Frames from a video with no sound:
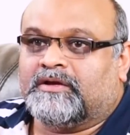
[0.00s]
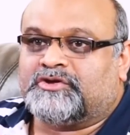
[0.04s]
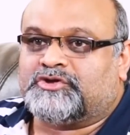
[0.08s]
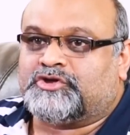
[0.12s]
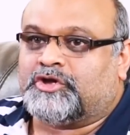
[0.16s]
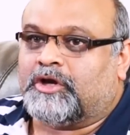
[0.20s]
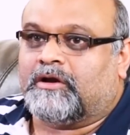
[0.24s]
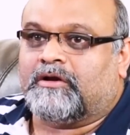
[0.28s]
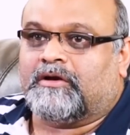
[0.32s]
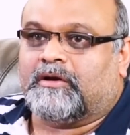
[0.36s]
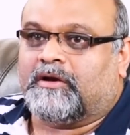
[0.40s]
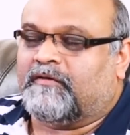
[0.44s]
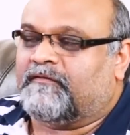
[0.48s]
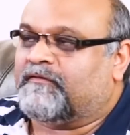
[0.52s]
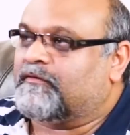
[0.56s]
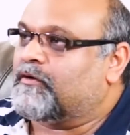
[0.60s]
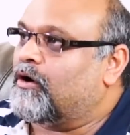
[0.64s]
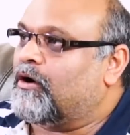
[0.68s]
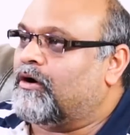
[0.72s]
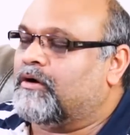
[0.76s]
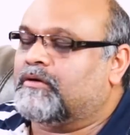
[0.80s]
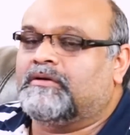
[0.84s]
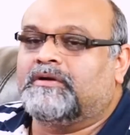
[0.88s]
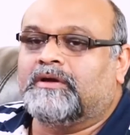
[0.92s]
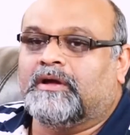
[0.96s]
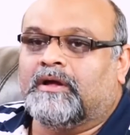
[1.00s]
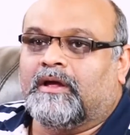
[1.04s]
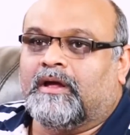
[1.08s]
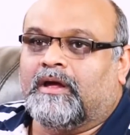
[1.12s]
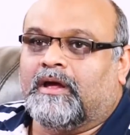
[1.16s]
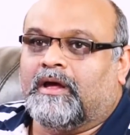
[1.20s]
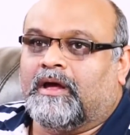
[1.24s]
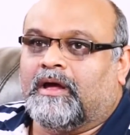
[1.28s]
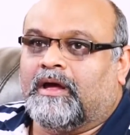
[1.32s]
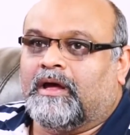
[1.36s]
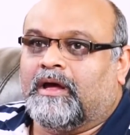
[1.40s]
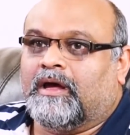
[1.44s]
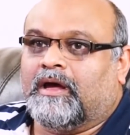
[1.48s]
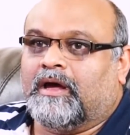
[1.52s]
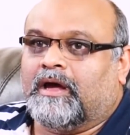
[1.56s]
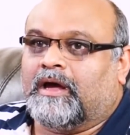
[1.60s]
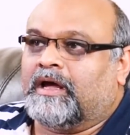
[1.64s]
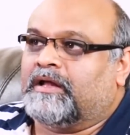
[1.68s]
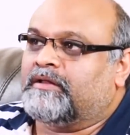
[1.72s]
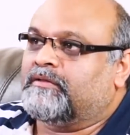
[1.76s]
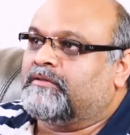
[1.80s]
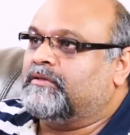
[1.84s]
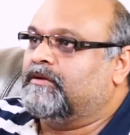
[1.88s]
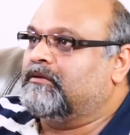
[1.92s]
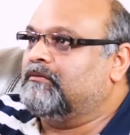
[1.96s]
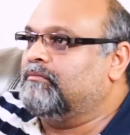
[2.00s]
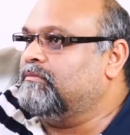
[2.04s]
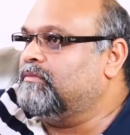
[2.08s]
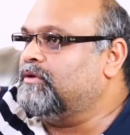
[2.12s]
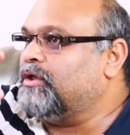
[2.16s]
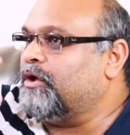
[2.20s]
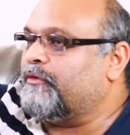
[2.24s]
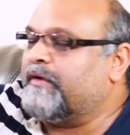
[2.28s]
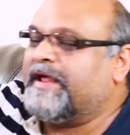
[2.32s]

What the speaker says: children of God and the